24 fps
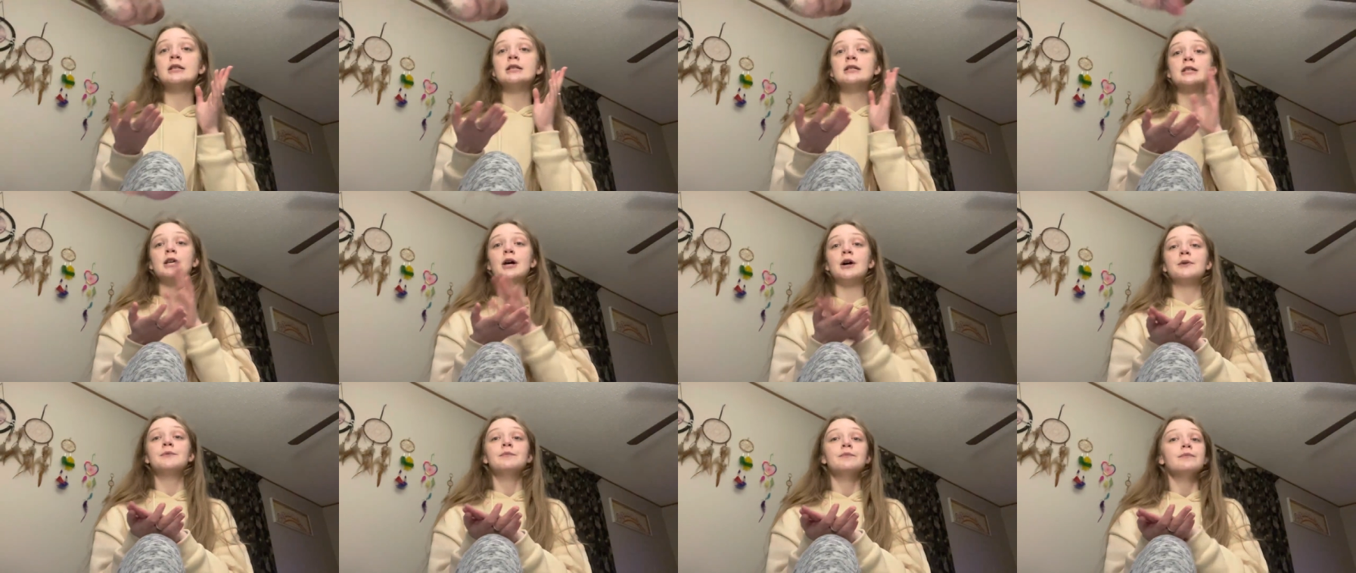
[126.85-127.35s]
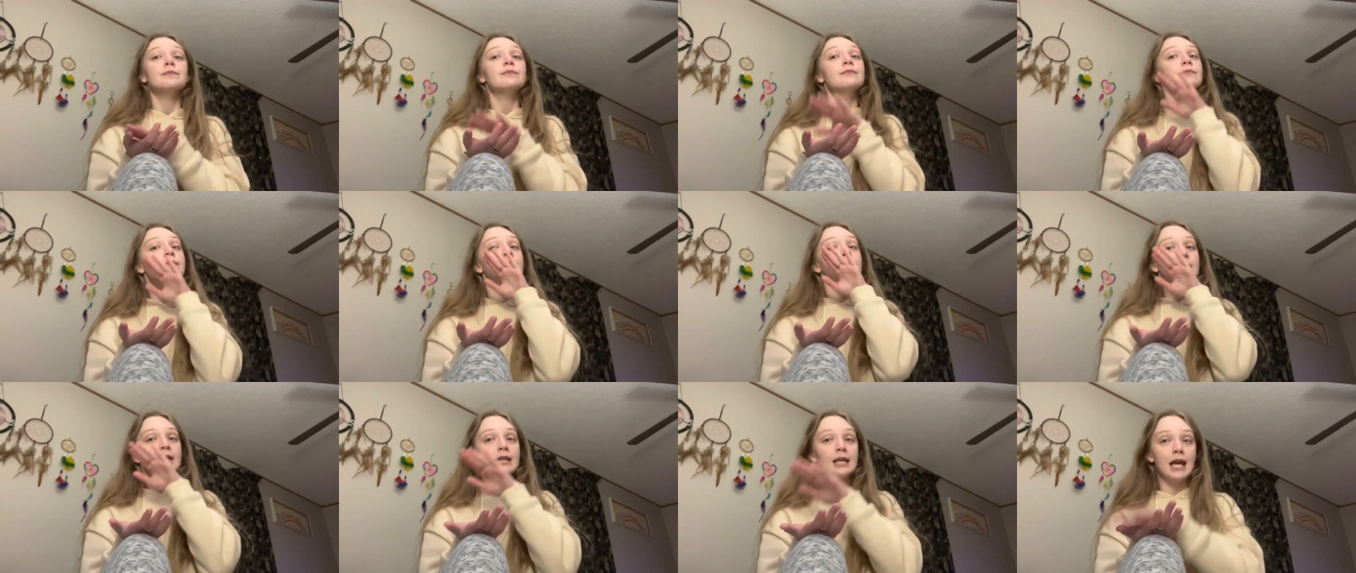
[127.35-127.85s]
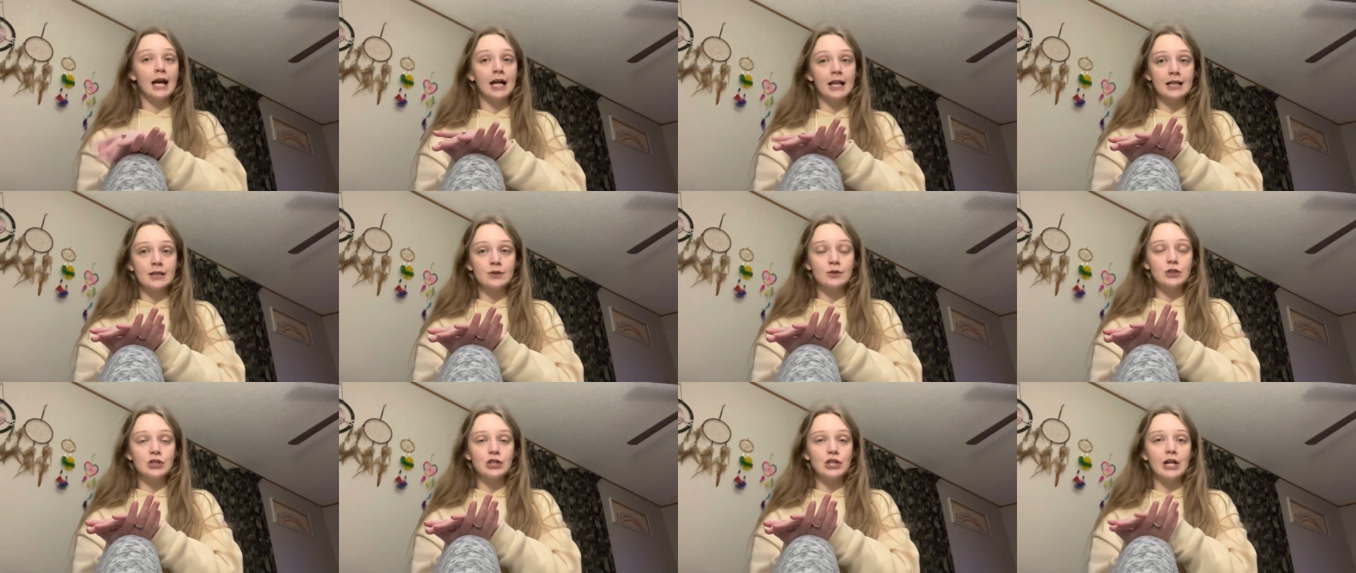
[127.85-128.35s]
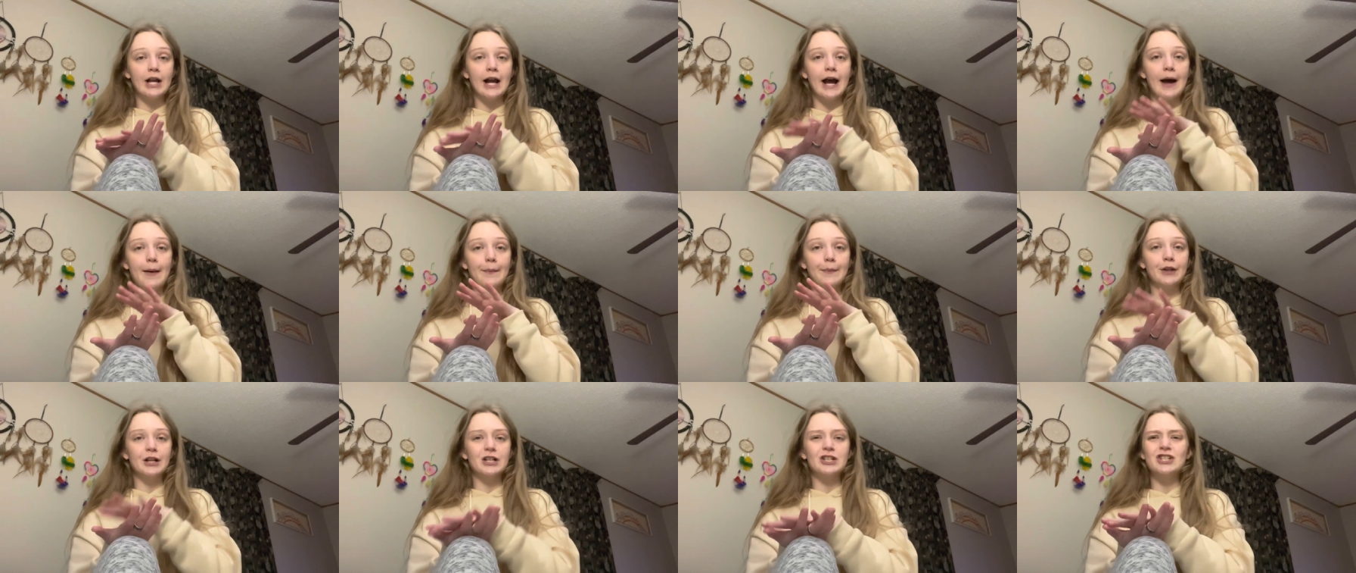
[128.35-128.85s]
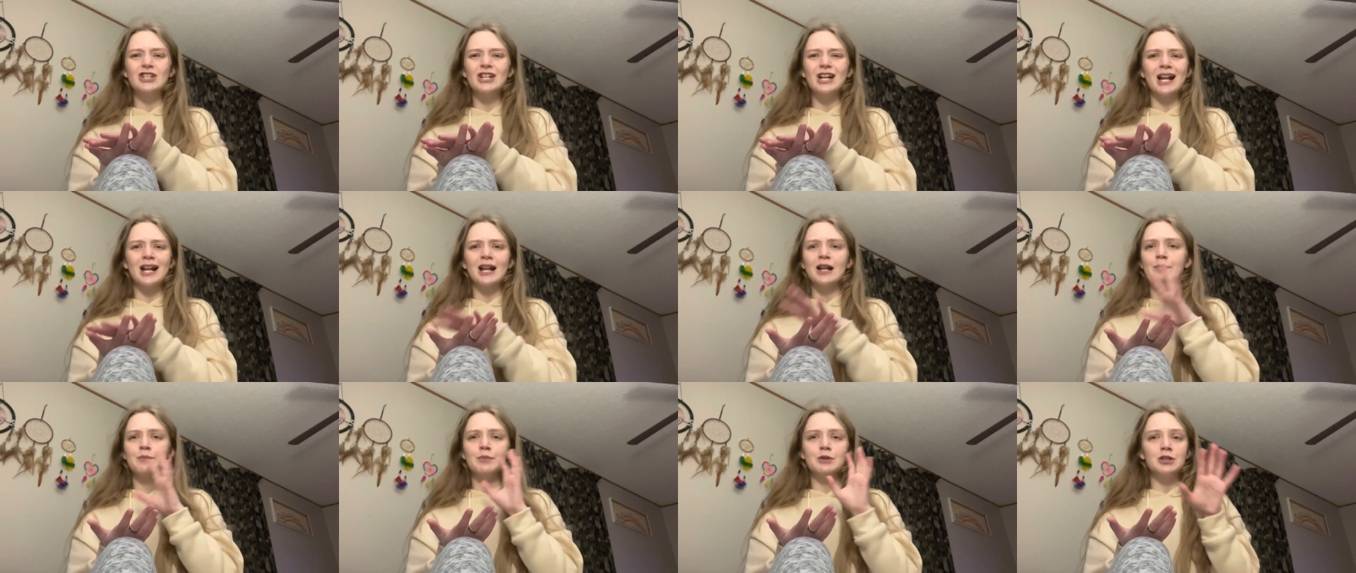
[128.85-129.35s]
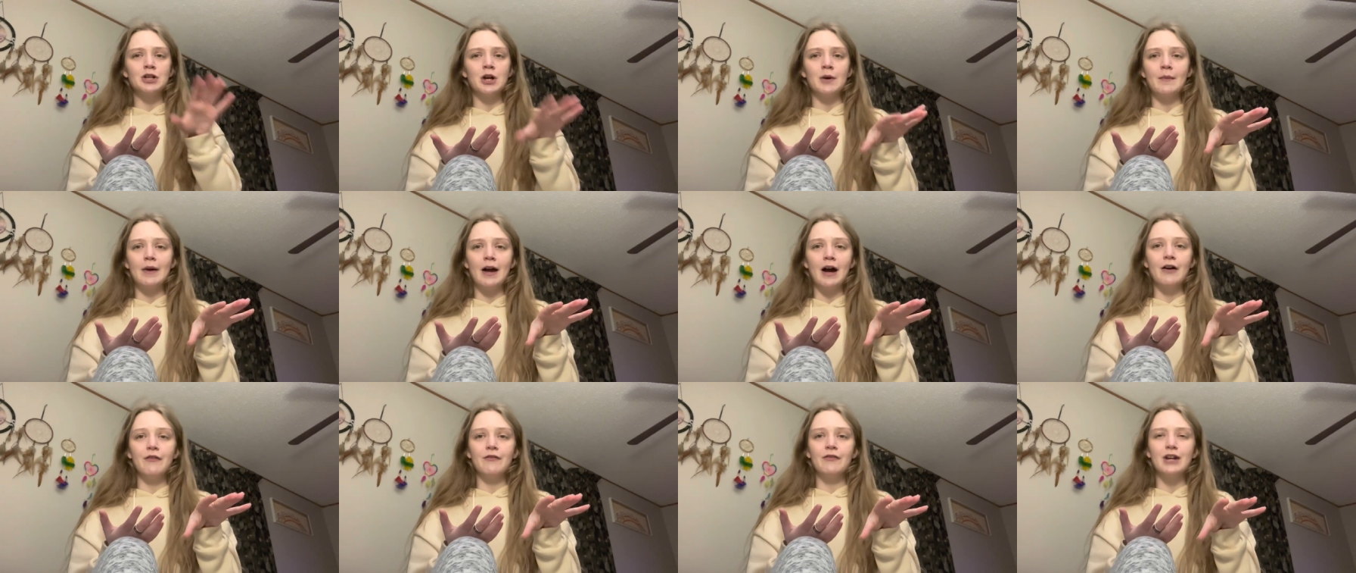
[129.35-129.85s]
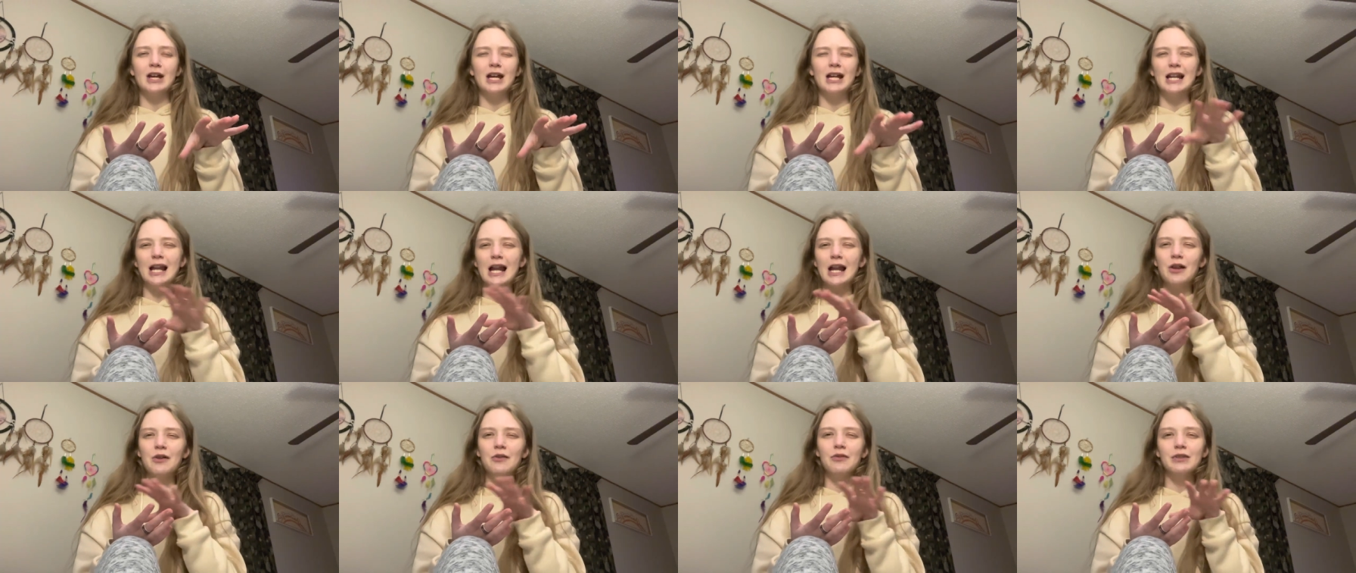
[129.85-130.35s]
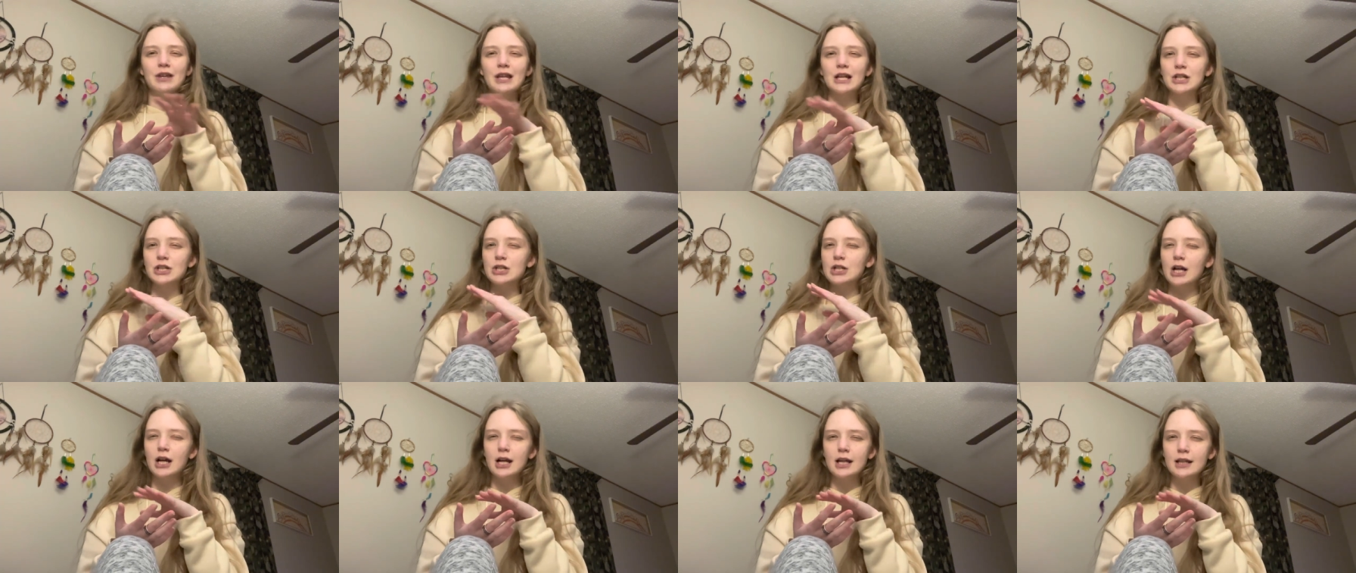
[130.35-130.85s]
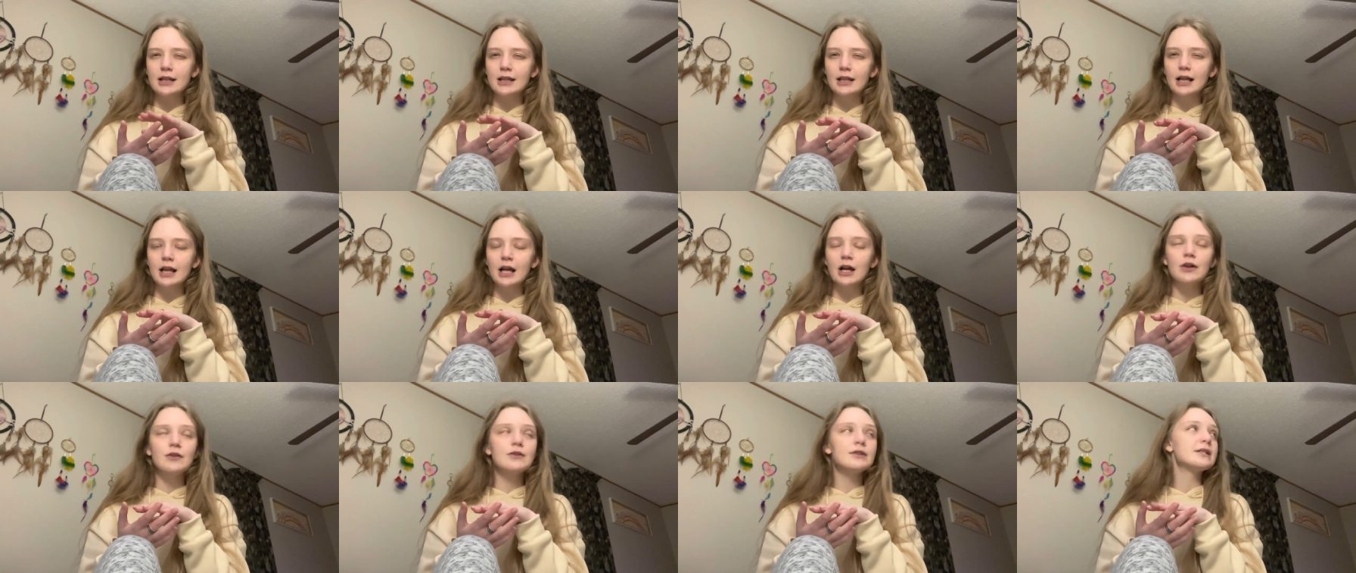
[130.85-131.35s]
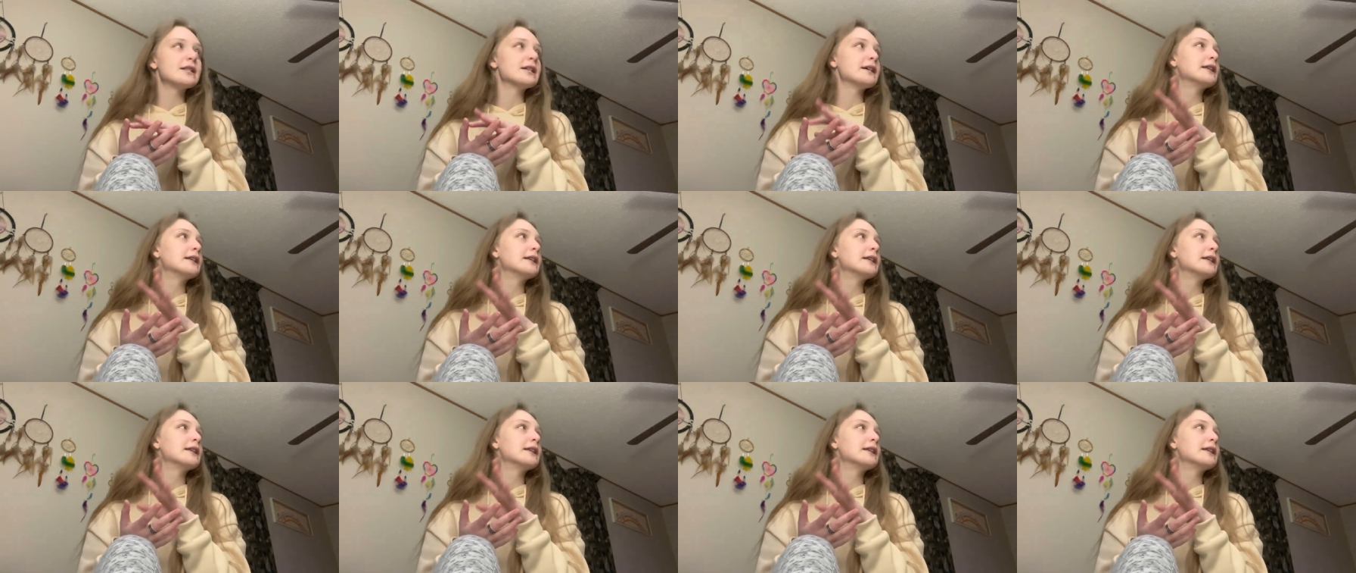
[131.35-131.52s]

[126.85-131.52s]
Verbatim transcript: So yeah, that's what she got. Plus she got a pajama outfit, and I don't think she got anything else.